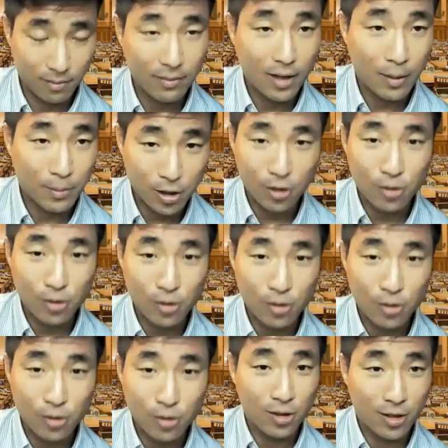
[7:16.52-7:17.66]
So now I
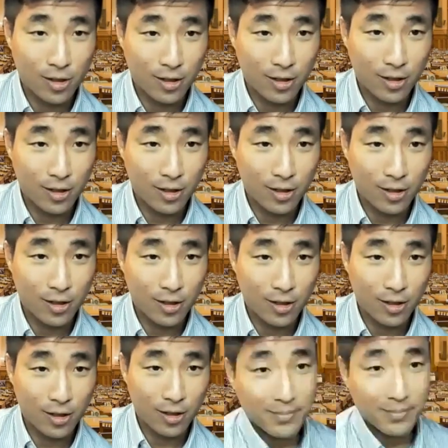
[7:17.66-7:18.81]
want to talk a little bit
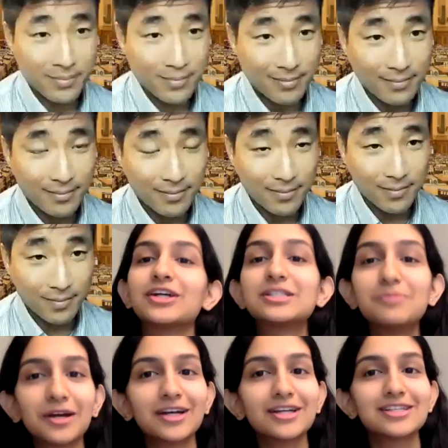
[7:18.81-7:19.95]
more about
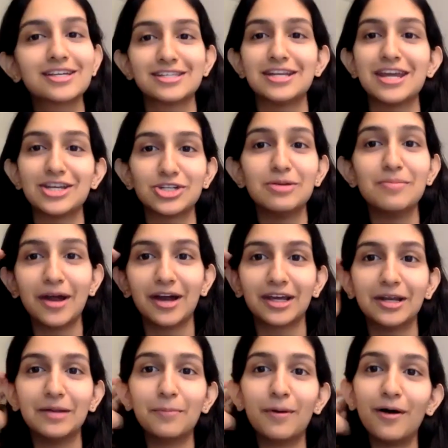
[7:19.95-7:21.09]
experience as an Asian
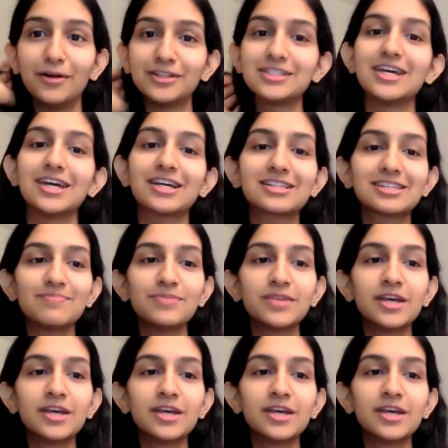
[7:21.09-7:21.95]
American in politics.